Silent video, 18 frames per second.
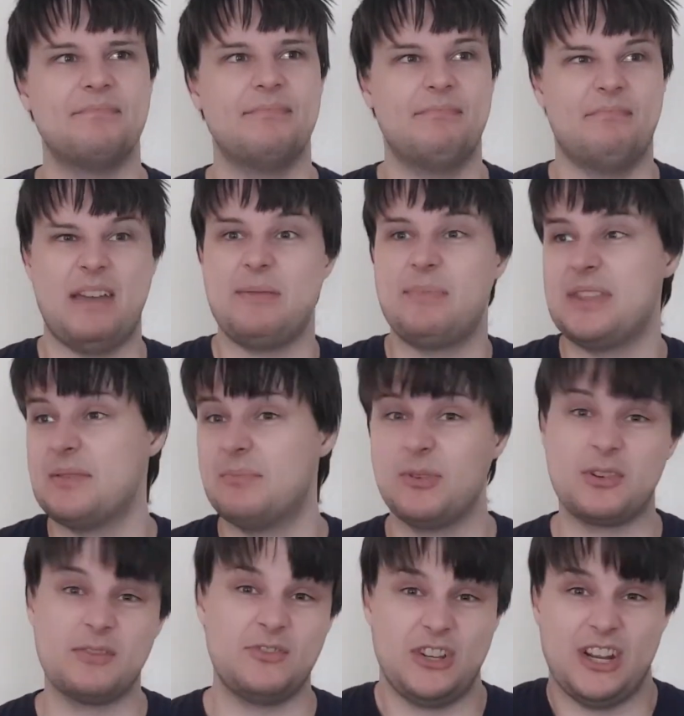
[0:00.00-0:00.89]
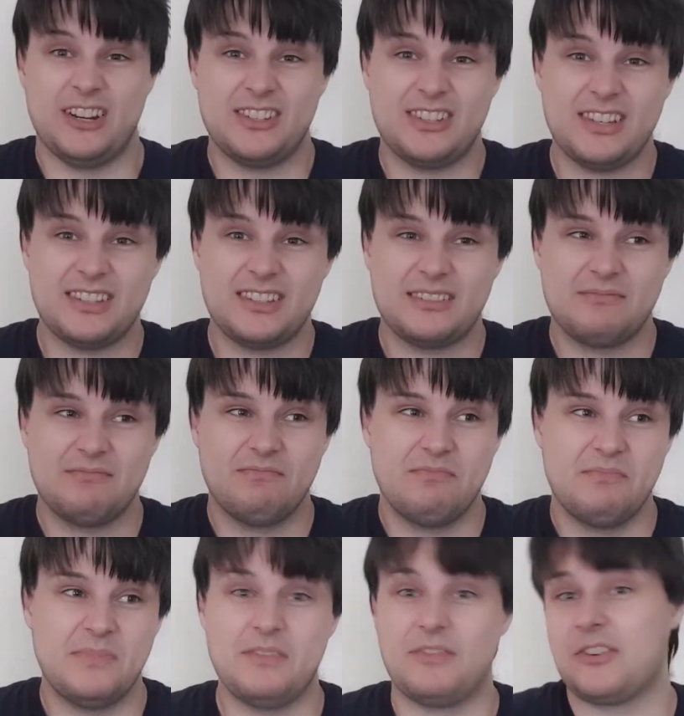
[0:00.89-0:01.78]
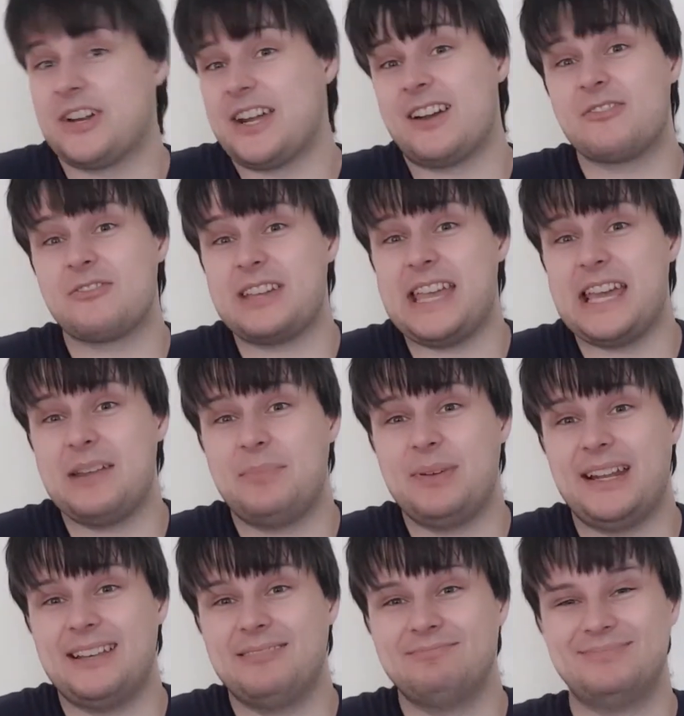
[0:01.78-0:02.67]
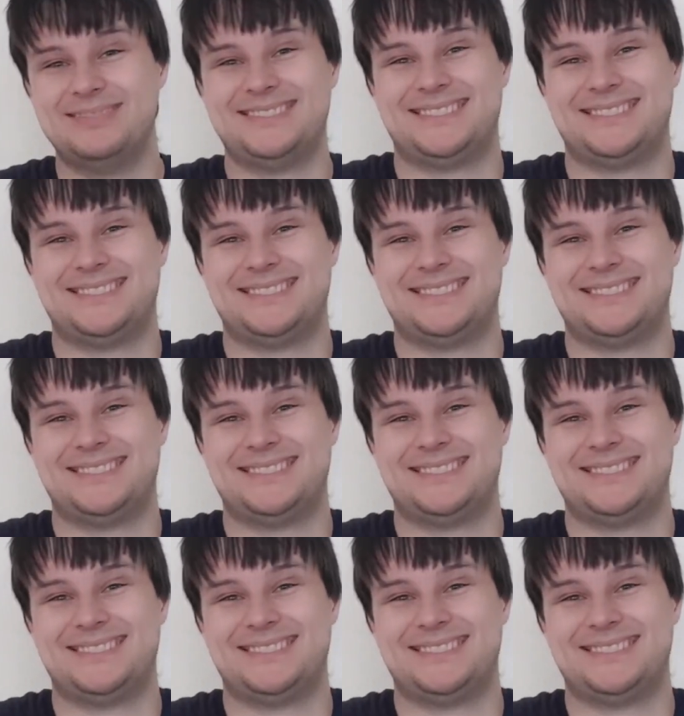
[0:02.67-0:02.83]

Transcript: Maybe the Book of Genesis? The Very Hungry Caterpillar?